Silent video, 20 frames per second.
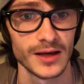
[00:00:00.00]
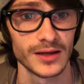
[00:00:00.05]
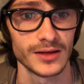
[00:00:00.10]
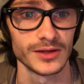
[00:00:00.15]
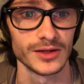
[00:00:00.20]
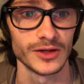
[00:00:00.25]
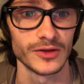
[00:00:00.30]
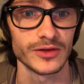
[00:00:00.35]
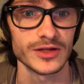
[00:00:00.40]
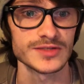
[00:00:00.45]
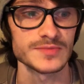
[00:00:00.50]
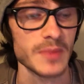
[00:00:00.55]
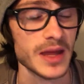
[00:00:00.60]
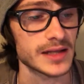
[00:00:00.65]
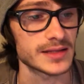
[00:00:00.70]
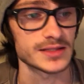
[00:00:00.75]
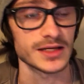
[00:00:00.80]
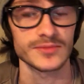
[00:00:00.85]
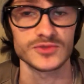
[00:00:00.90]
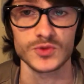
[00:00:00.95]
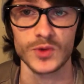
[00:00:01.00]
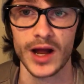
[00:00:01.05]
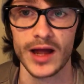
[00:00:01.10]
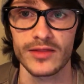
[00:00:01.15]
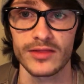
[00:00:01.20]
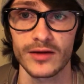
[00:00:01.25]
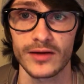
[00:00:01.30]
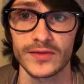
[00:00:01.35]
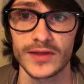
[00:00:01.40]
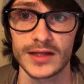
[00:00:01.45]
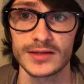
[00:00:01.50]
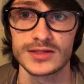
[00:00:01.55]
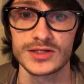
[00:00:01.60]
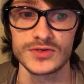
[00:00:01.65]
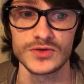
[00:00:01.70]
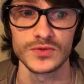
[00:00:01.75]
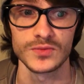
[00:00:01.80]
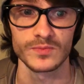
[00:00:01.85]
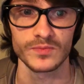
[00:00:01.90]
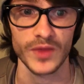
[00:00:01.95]
There's many times where I thought that
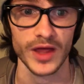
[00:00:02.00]
too.